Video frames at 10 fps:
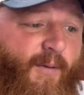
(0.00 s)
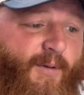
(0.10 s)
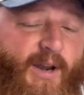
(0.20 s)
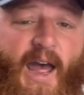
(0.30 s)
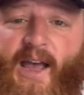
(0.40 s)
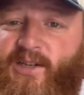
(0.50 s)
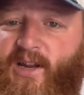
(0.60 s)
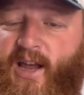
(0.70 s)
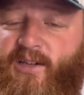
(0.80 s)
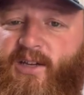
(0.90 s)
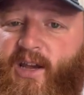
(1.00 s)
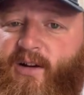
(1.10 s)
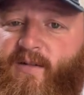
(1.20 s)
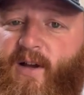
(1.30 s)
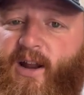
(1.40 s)
Nice
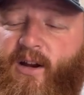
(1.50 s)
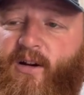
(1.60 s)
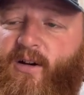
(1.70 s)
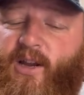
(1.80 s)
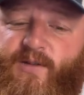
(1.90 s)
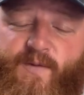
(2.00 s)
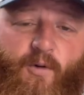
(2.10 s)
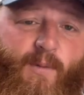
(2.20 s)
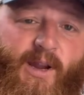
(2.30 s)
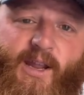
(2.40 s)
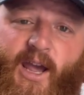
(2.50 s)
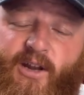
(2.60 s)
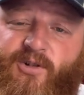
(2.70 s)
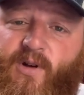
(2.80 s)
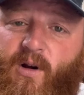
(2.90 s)
gelding right here. He's full-beat
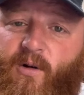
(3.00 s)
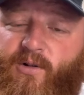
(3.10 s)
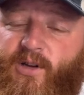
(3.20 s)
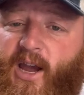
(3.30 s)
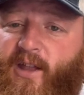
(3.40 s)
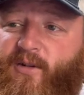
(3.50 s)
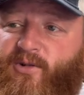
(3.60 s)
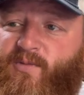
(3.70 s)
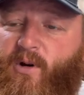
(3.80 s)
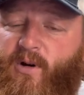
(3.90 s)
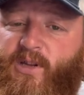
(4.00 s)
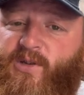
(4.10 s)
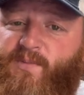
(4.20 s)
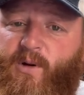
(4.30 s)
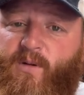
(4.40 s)
gated trail horse out of the swirl. He's
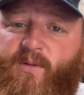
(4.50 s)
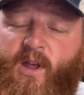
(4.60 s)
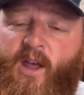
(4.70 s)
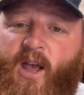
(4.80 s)
smooth.